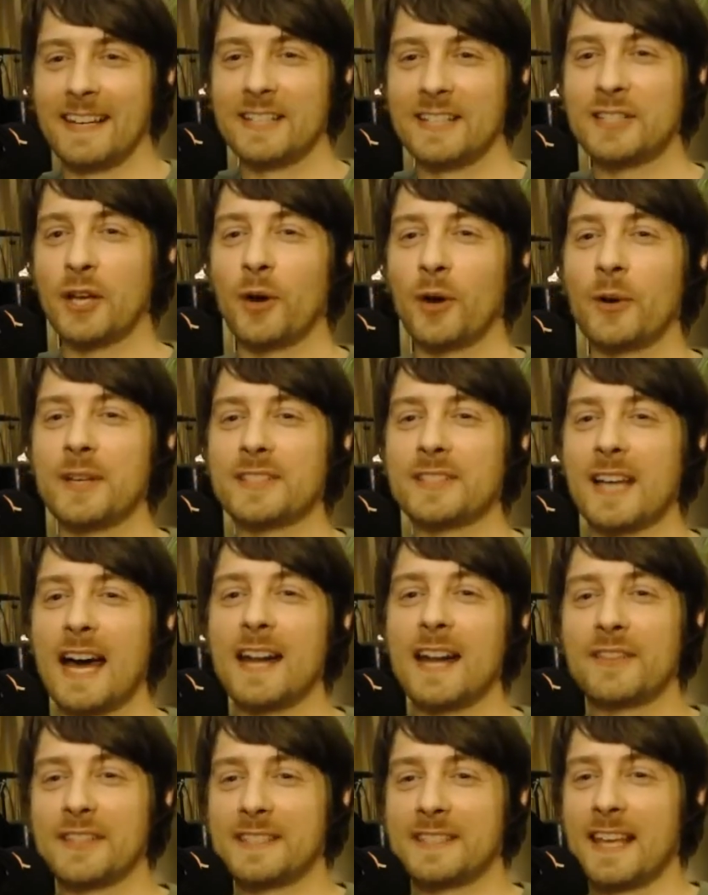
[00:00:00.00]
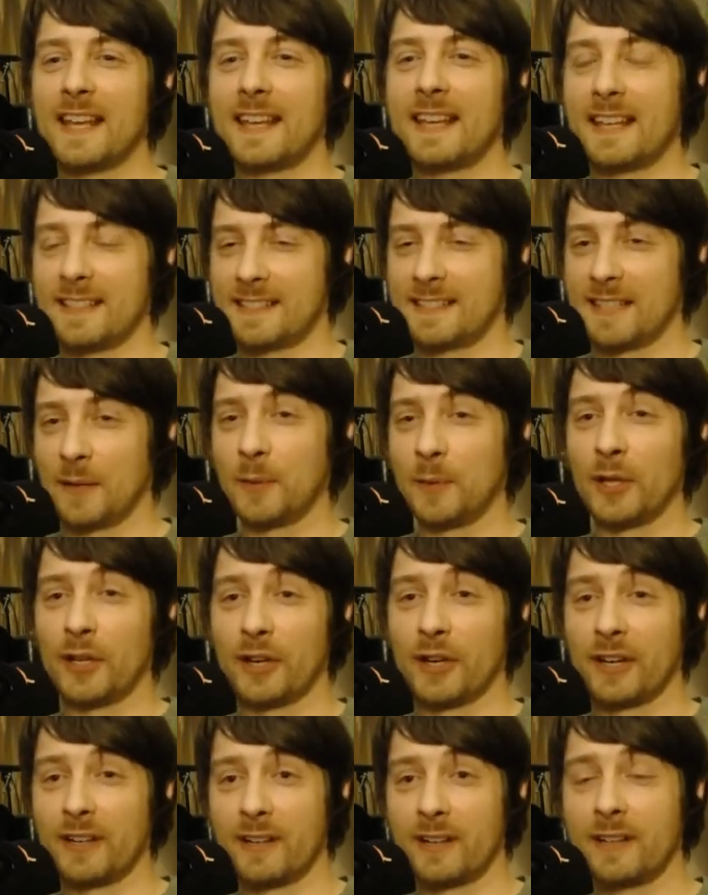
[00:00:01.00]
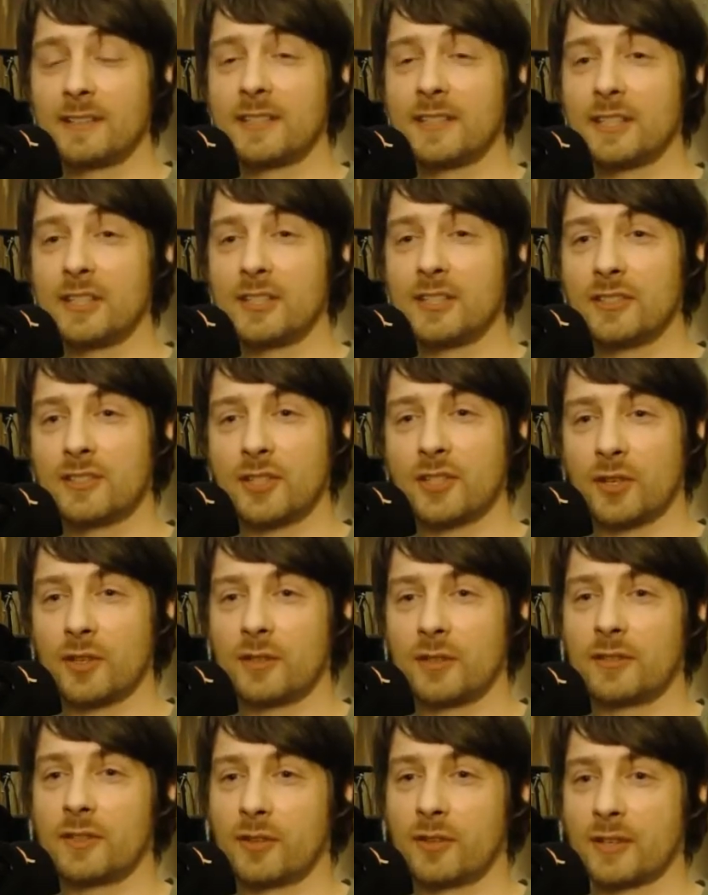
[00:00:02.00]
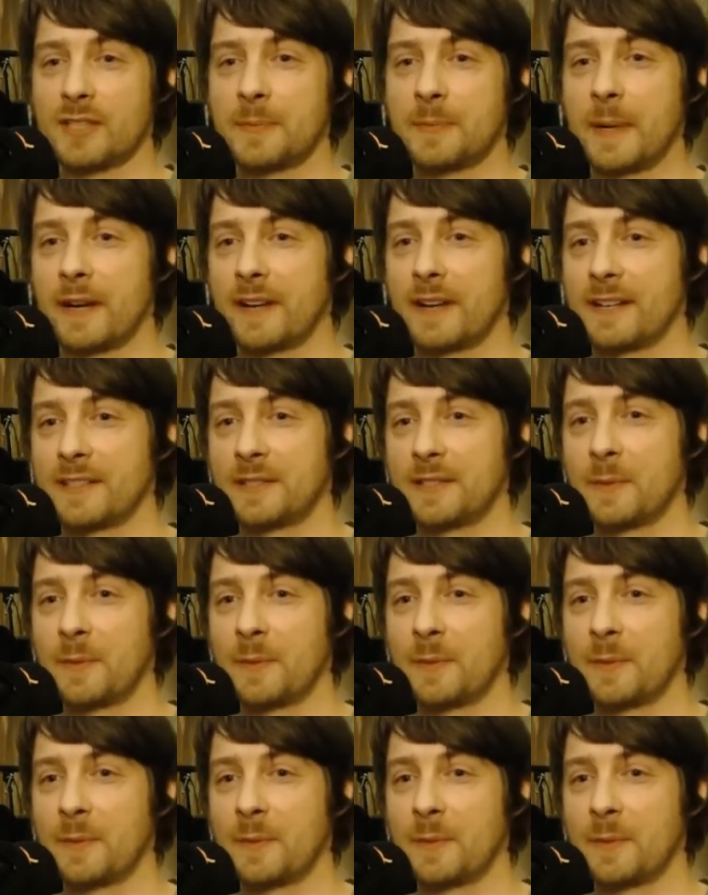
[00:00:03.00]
So it's kind of similar to your experience.